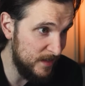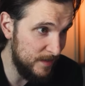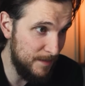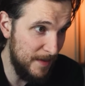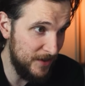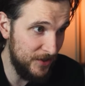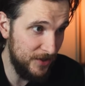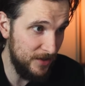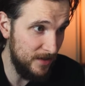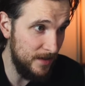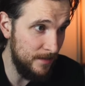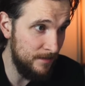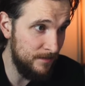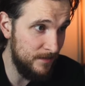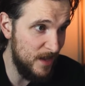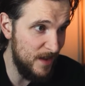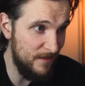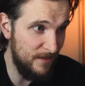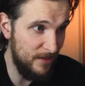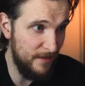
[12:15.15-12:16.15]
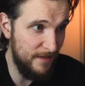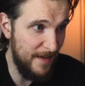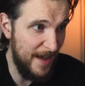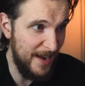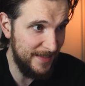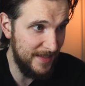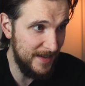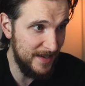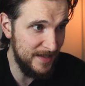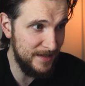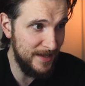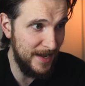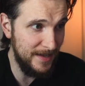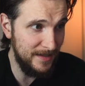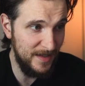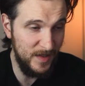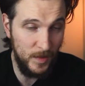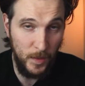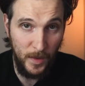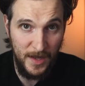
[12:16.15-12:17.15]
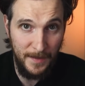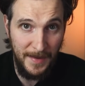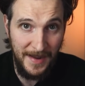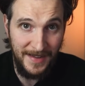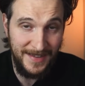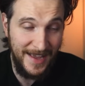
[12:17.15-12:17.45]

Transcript: especially given the fact that it's 1920 by